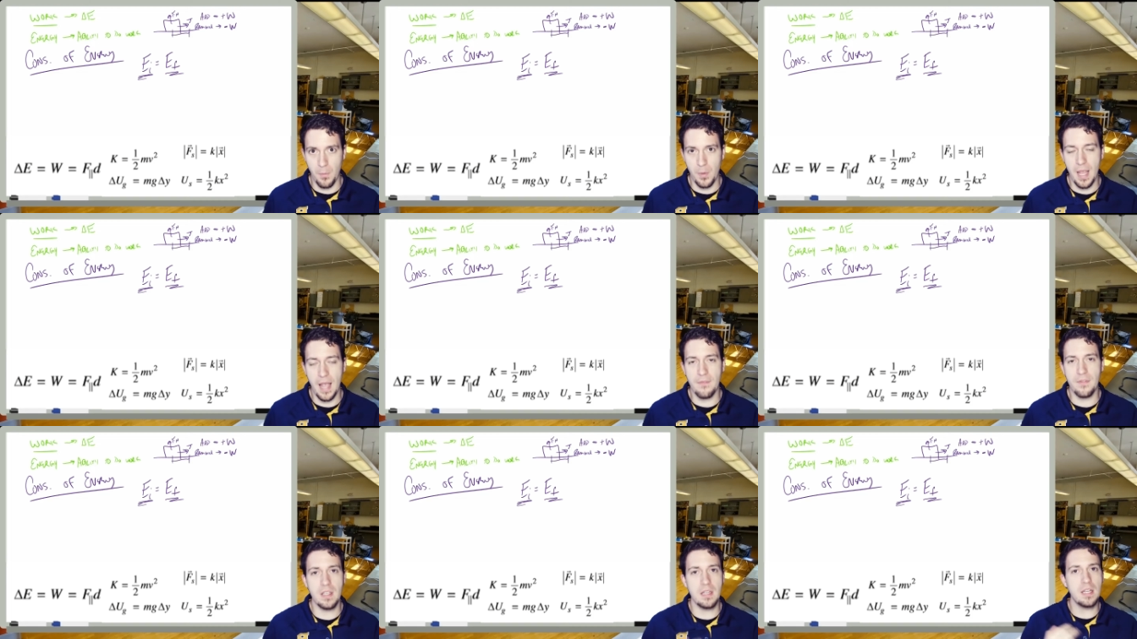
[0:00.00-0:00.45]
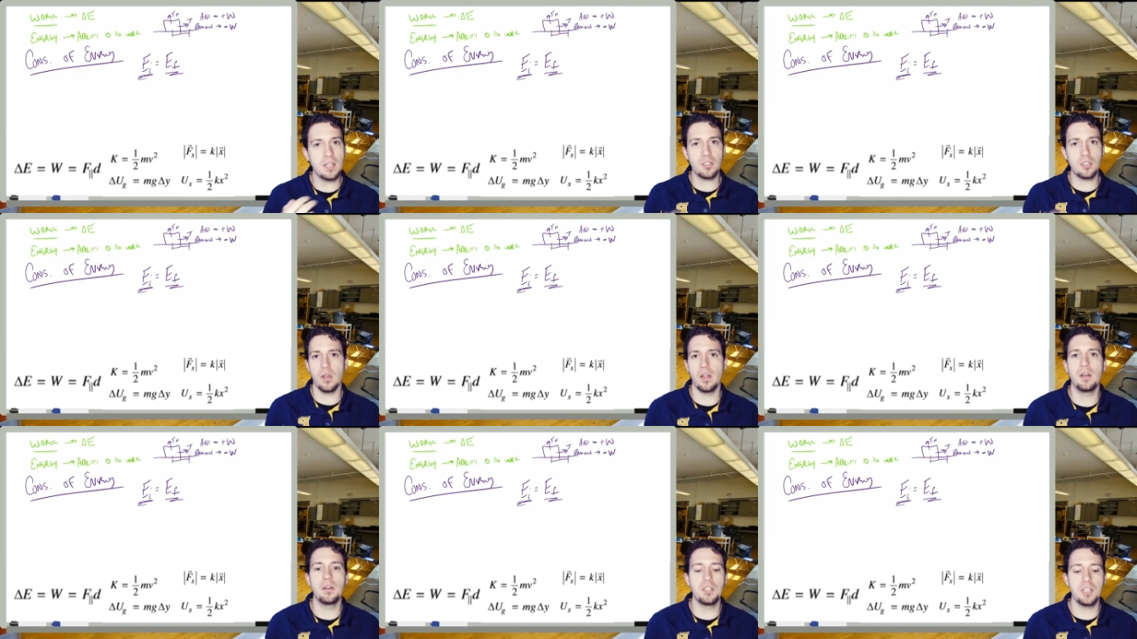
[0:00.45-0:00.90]
We have the
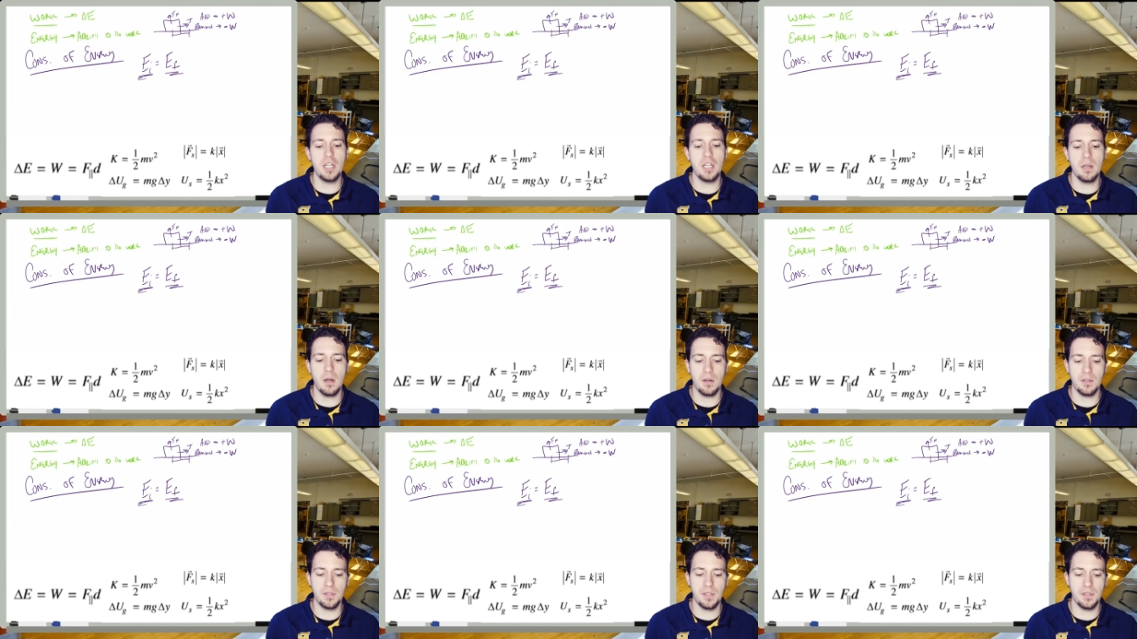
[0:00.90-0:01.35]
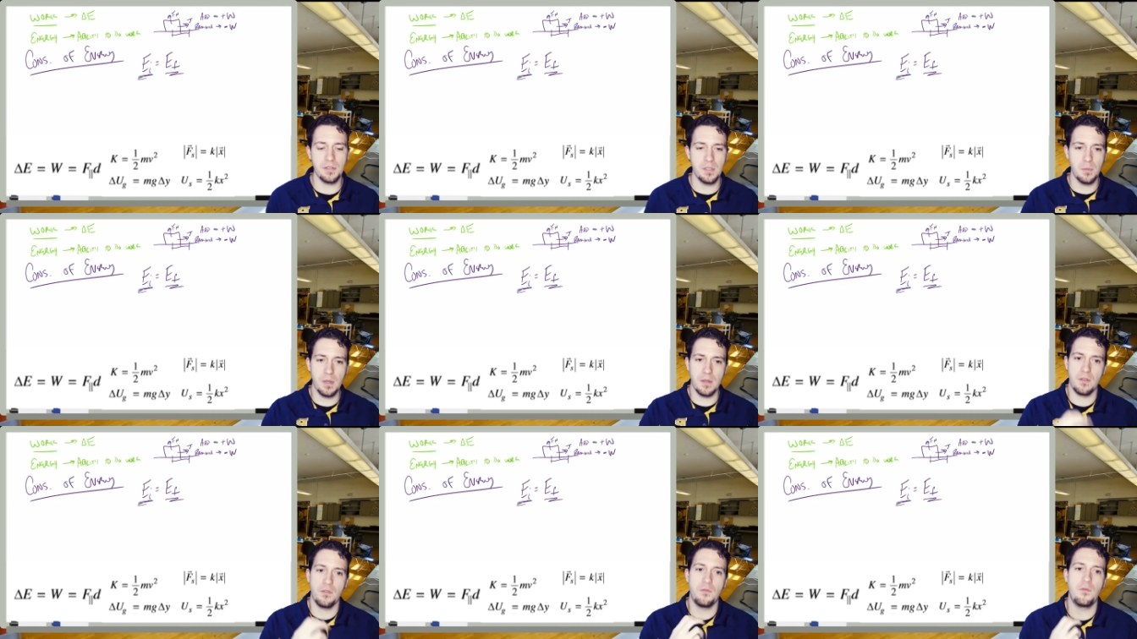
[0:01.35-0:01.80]
initial energy in our system,
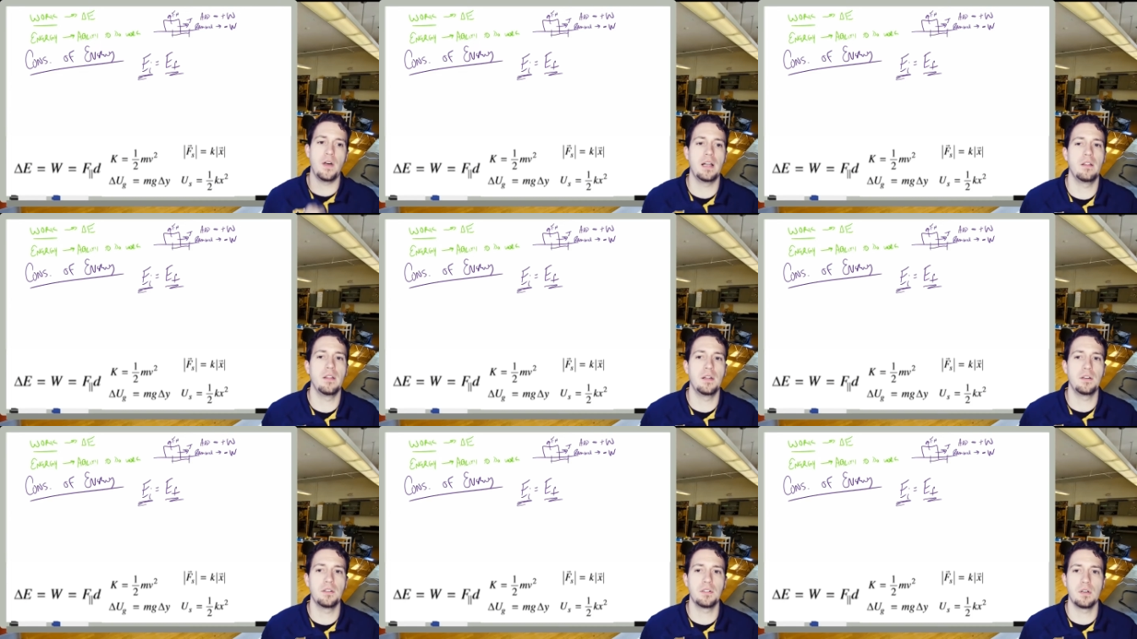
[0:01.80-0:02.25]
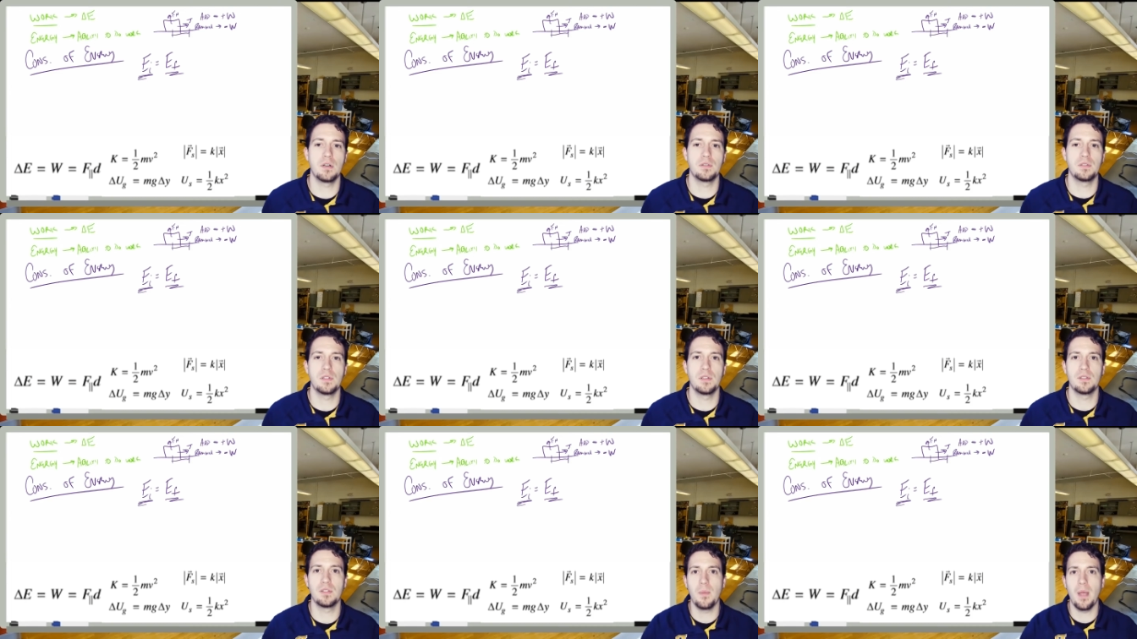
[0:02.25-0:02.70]
we have the final energy in our
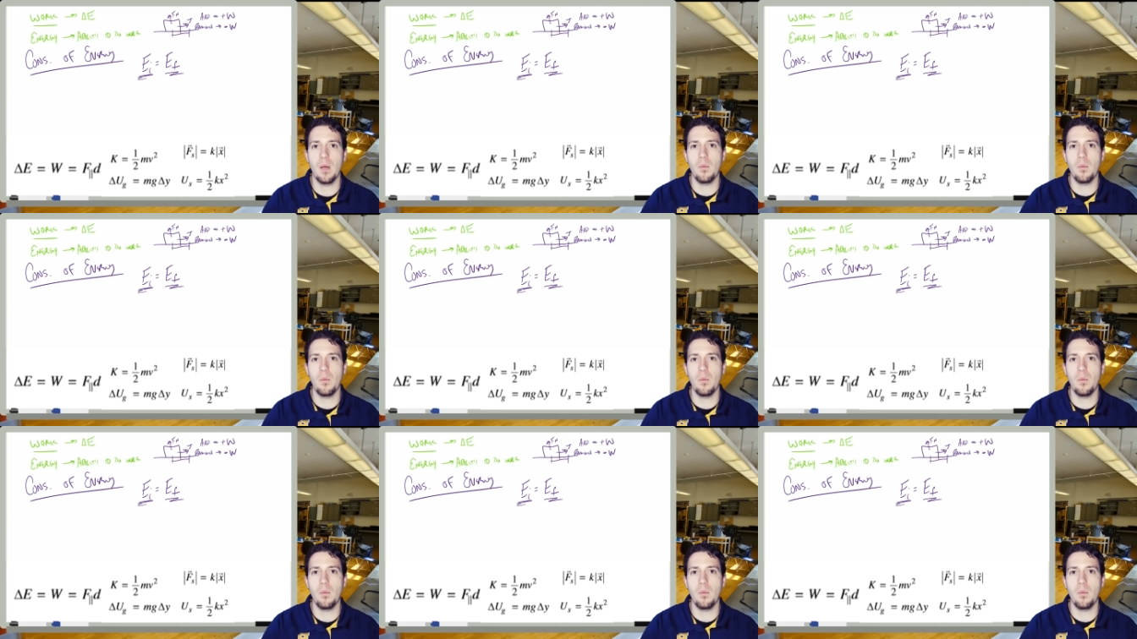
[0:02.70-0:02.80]
system,